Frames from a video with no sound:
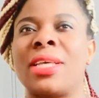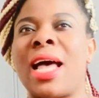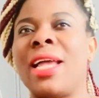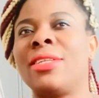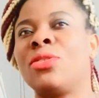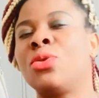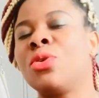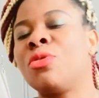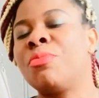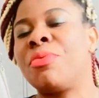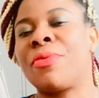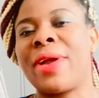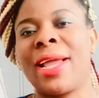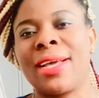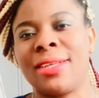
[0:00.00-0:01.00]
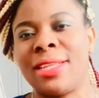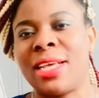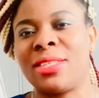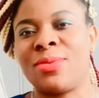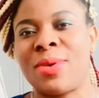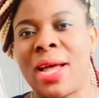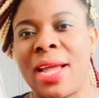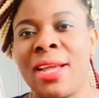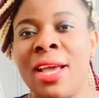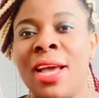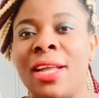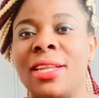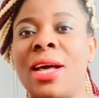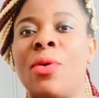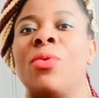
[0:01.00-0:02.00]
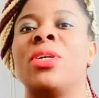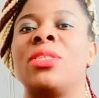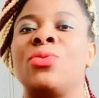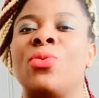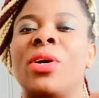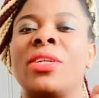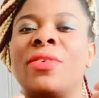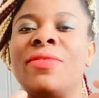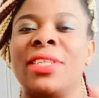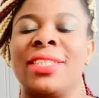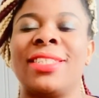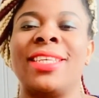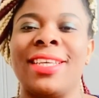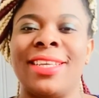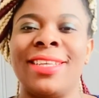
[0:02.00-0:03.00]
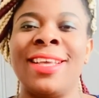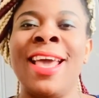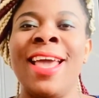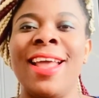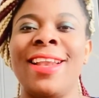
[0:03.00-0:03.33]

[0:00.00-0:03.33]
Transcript: I took break. That's why that was one of the things